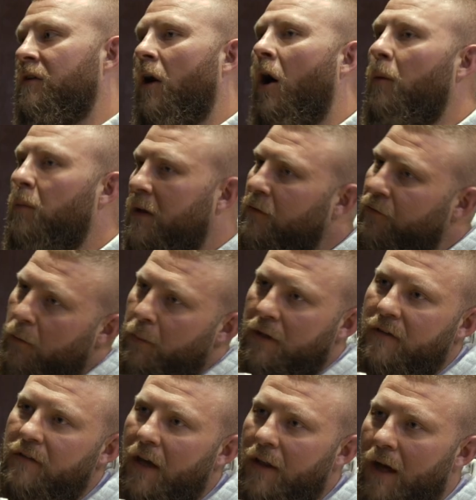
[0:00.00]
It's humbling for me
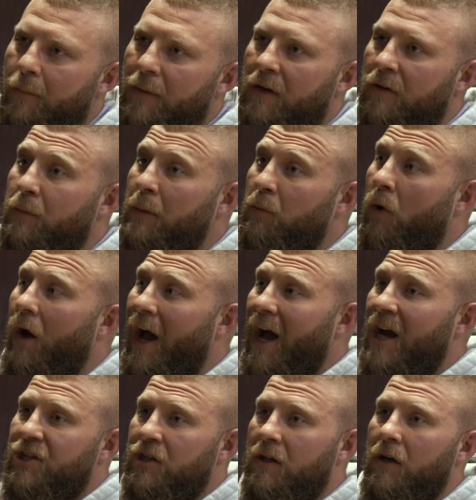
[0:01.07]
to say that because people
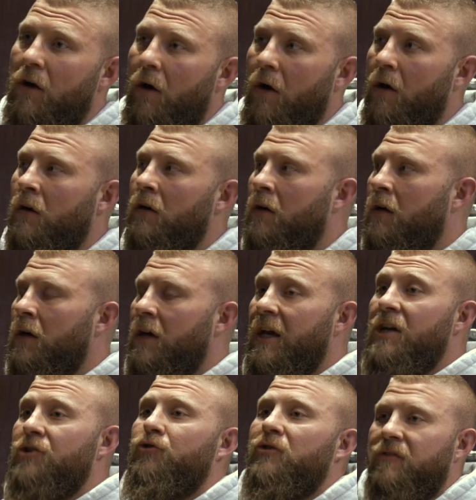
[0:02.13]
actually are
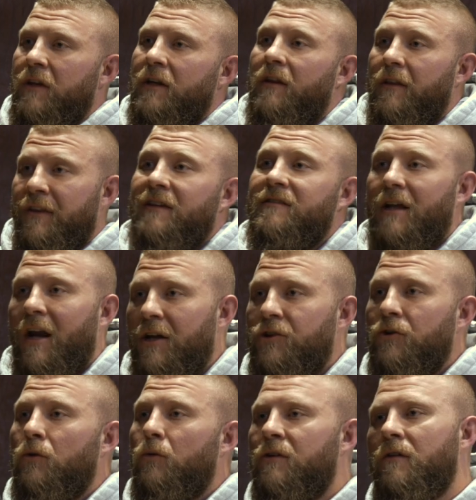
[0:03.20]
interested in the things that I
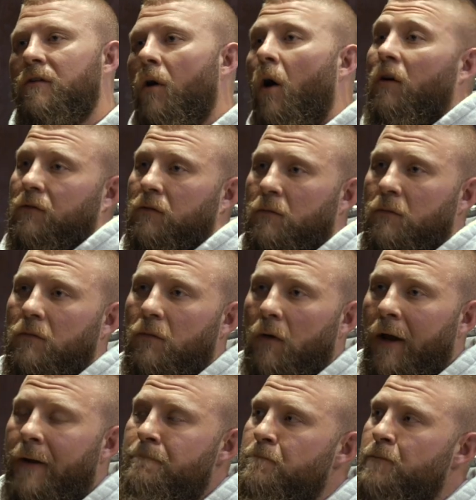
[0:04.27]
do, which is awesome,
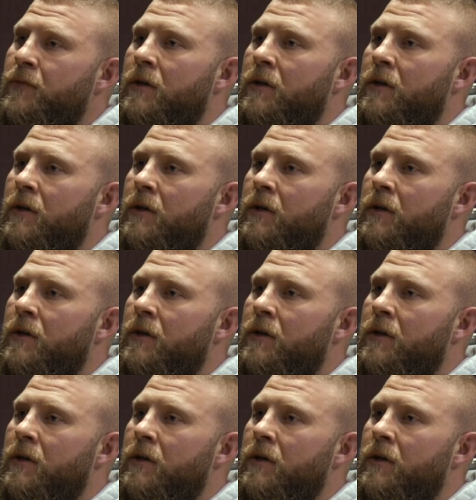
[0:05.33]
right? Yeah.